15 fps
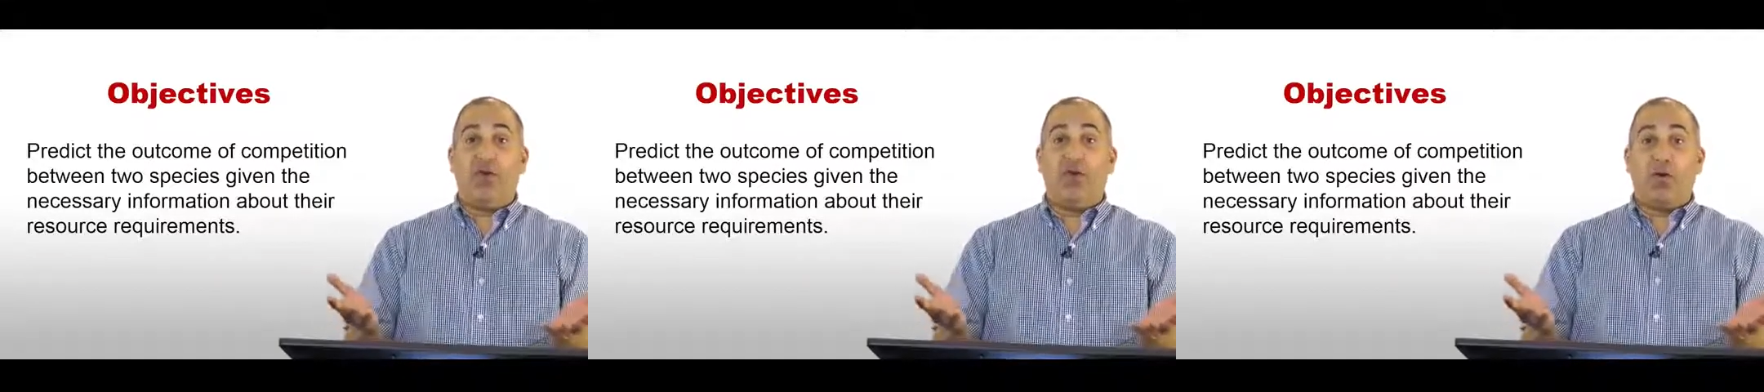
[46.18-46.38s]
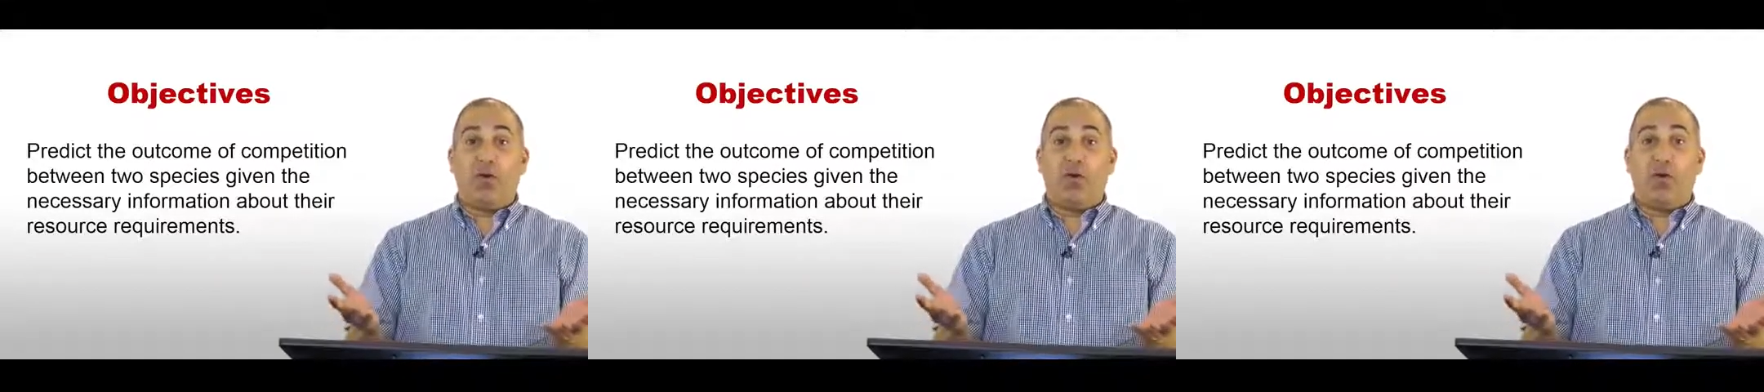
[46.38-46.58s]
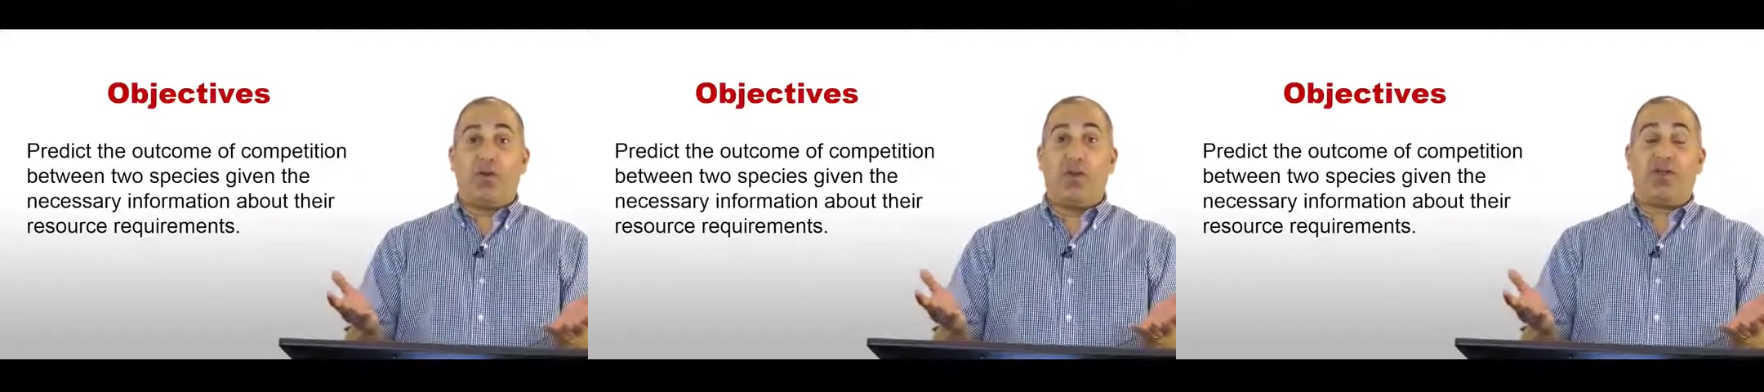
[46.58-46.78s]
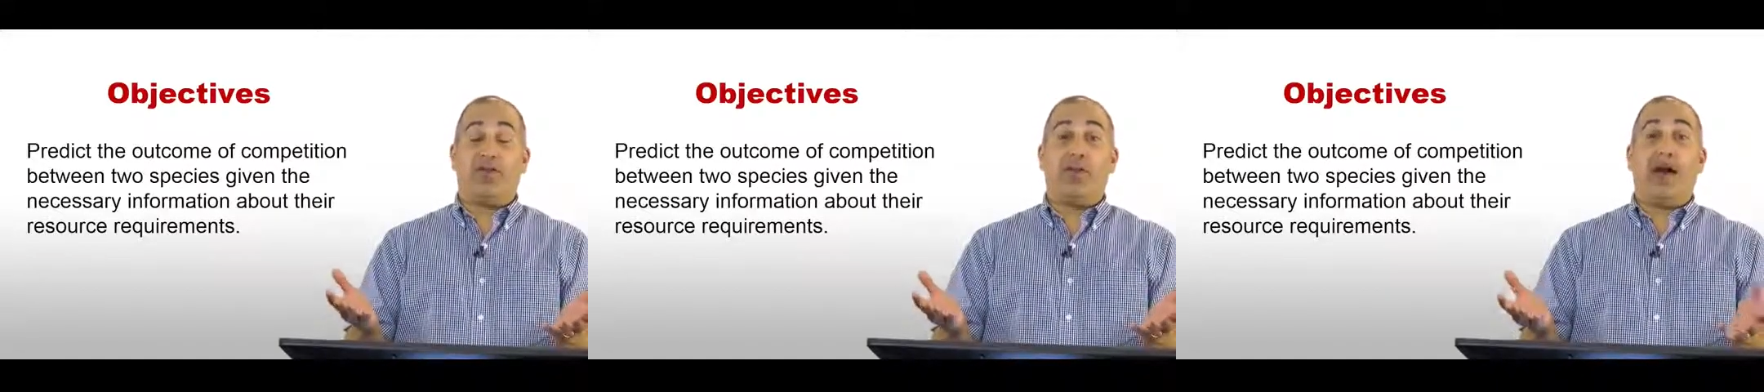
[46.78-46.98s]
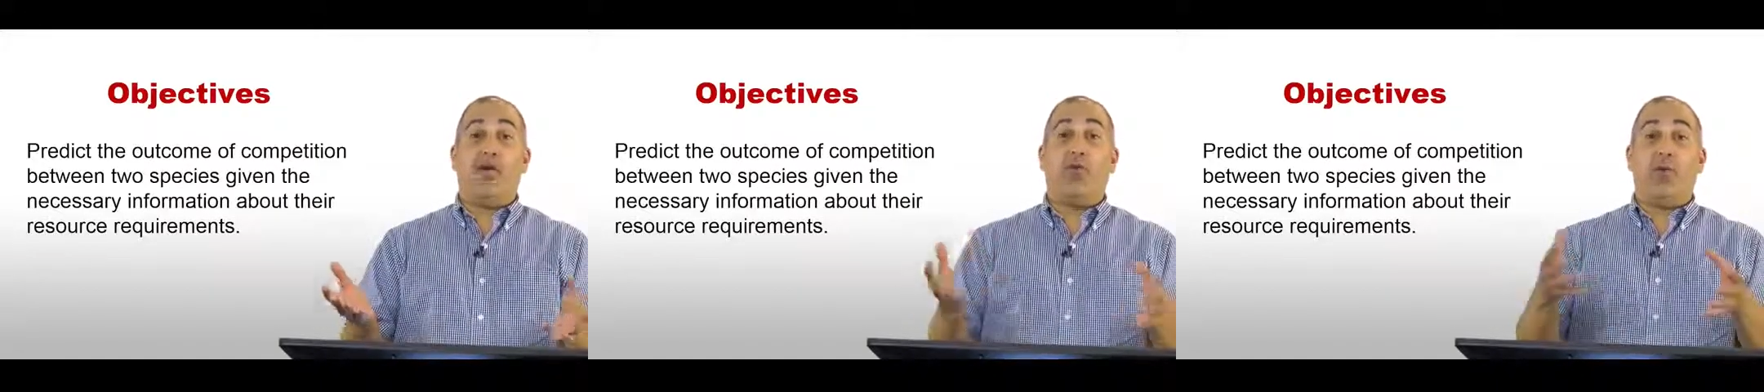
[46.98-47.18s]
or whether or
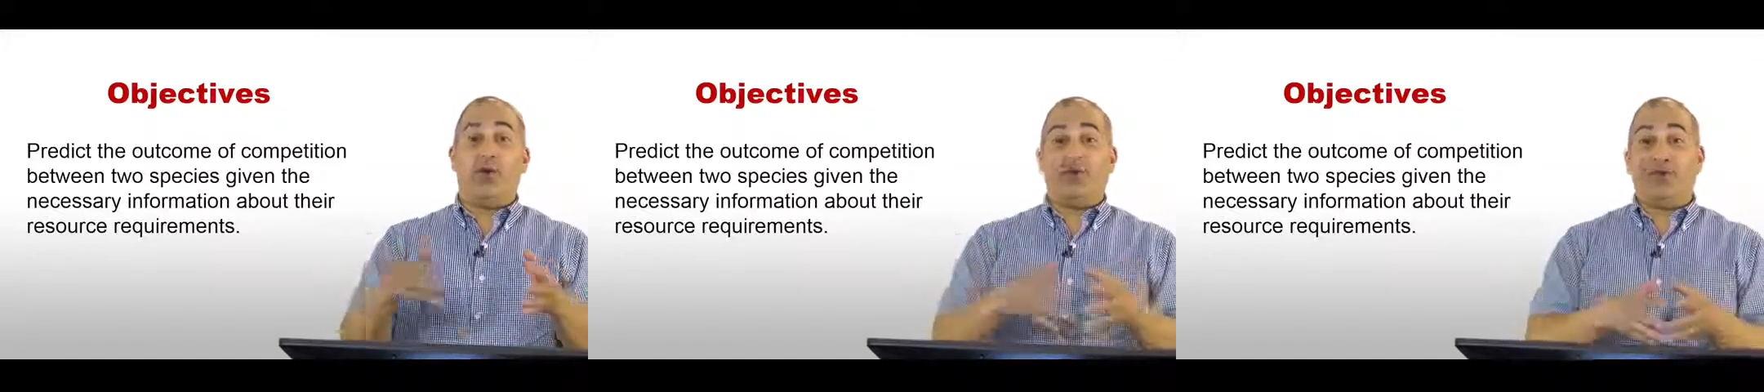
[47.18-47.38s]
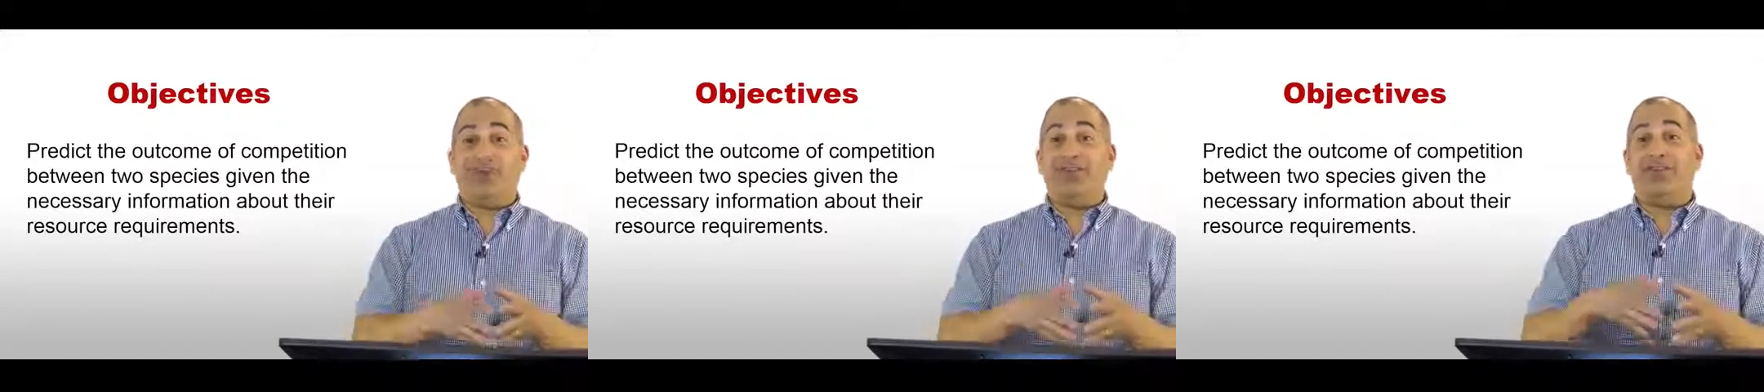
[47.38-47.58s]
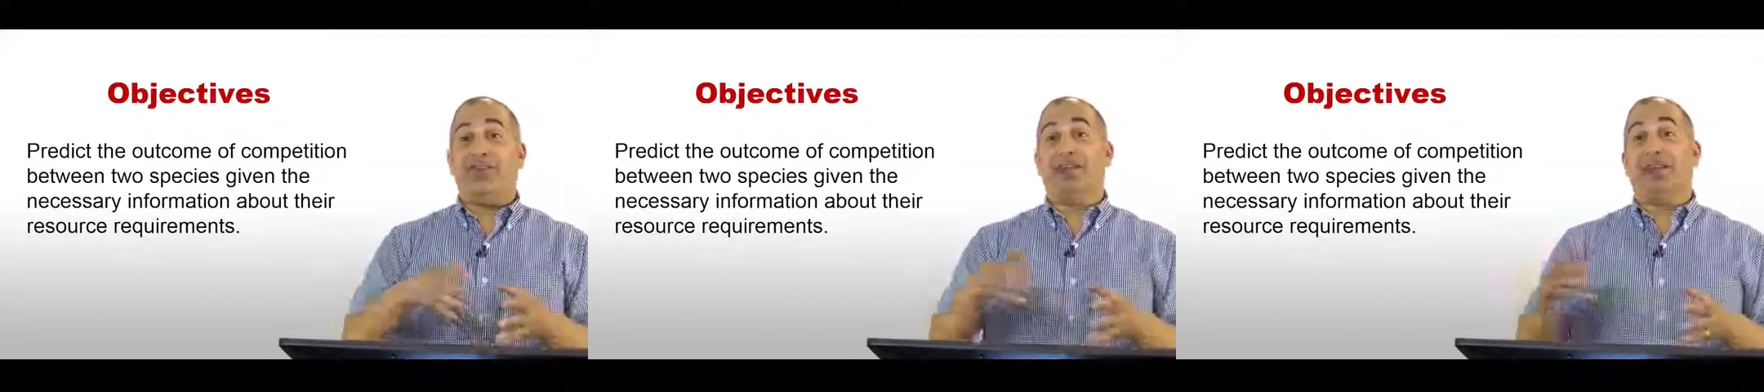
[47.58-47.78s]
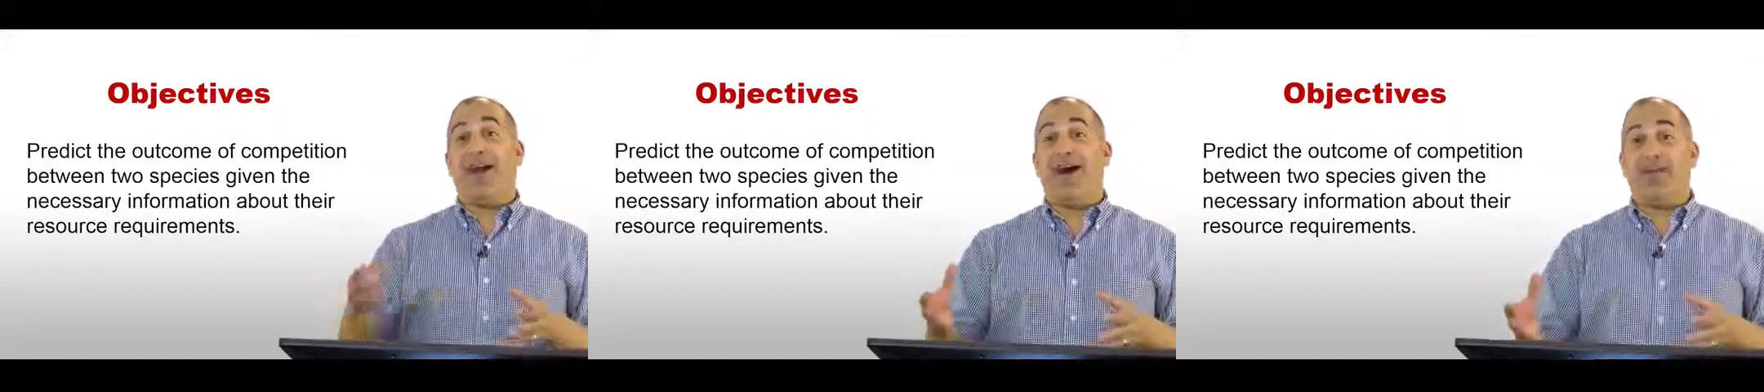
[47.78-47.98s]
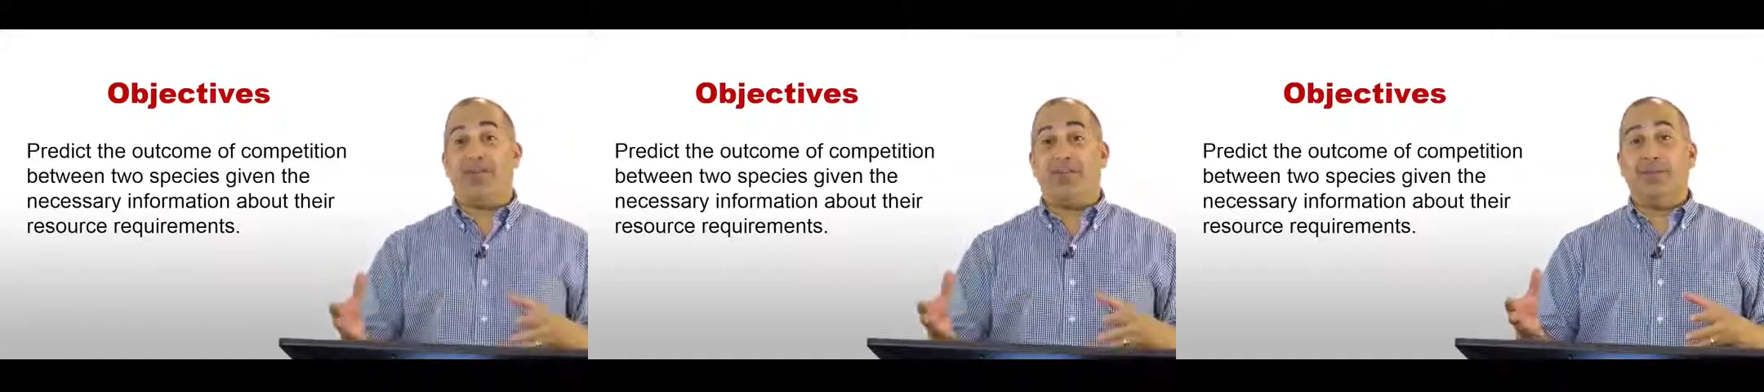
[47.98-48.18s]
not one species is going to
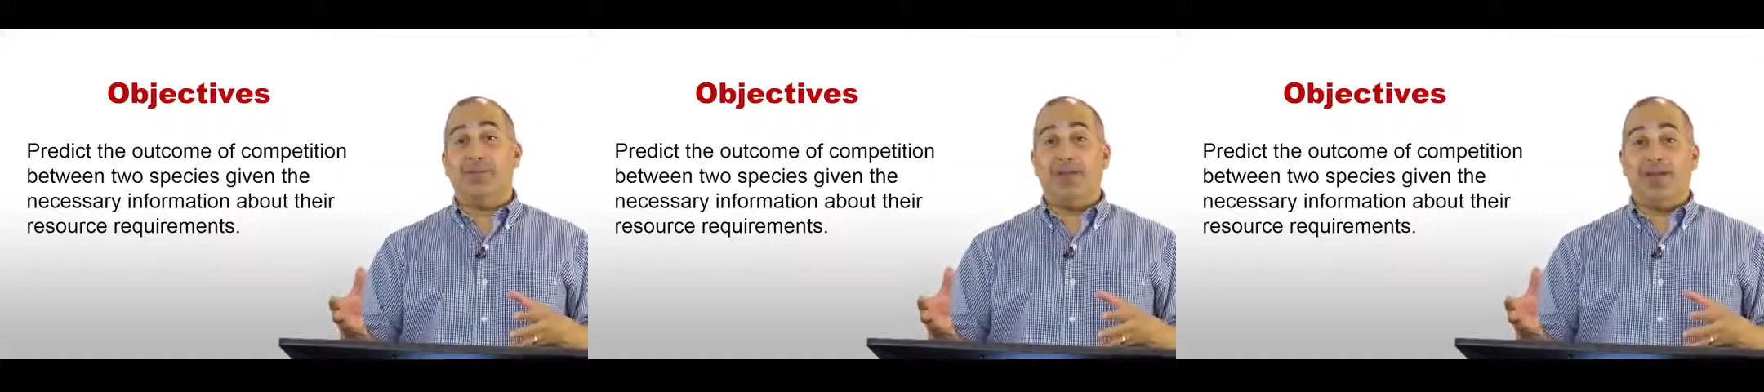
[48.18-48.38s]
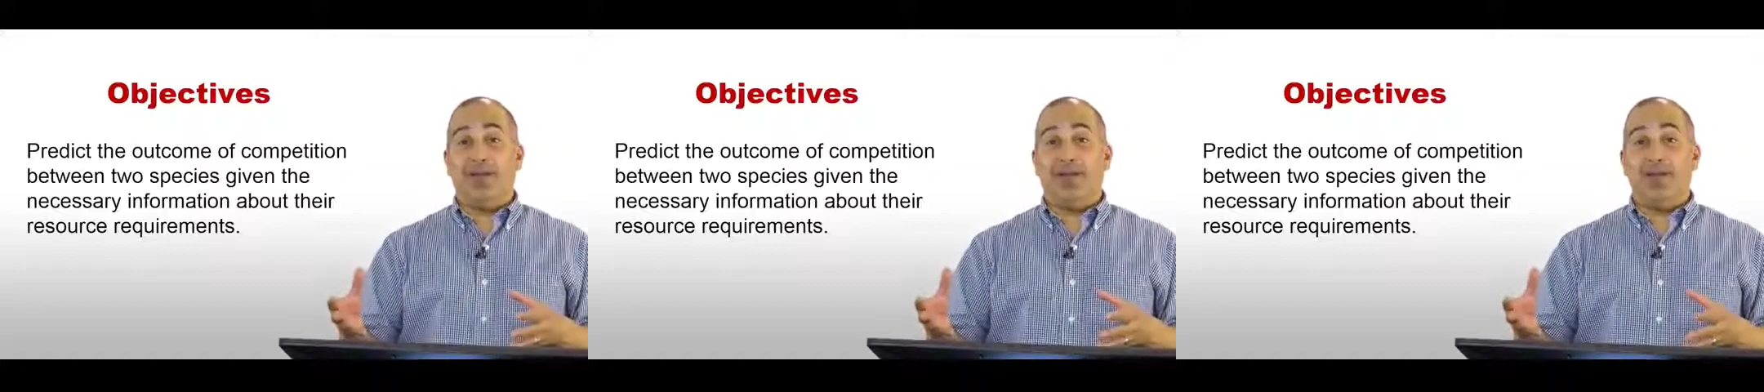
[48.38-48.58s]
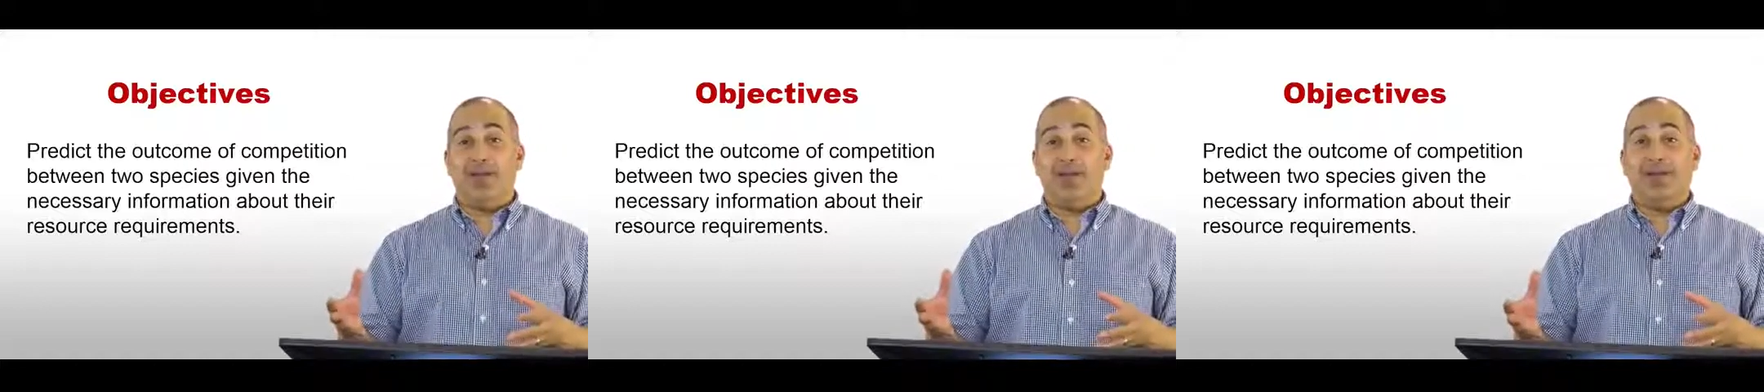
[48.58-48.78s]
outcompete the other.